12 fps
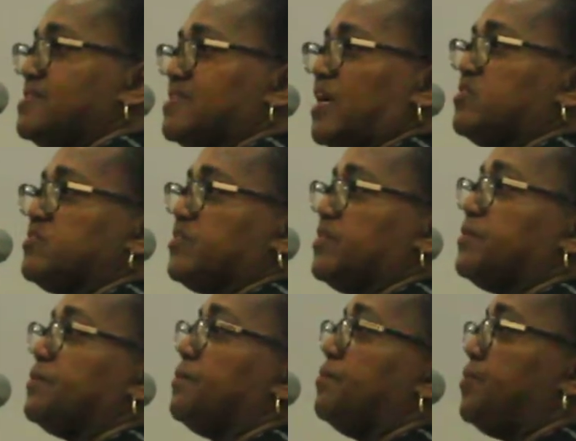
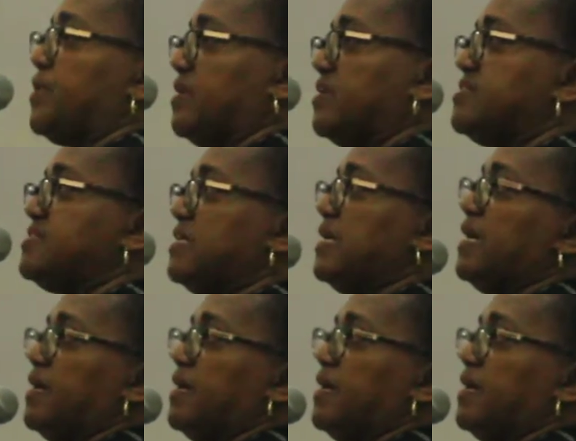etc., but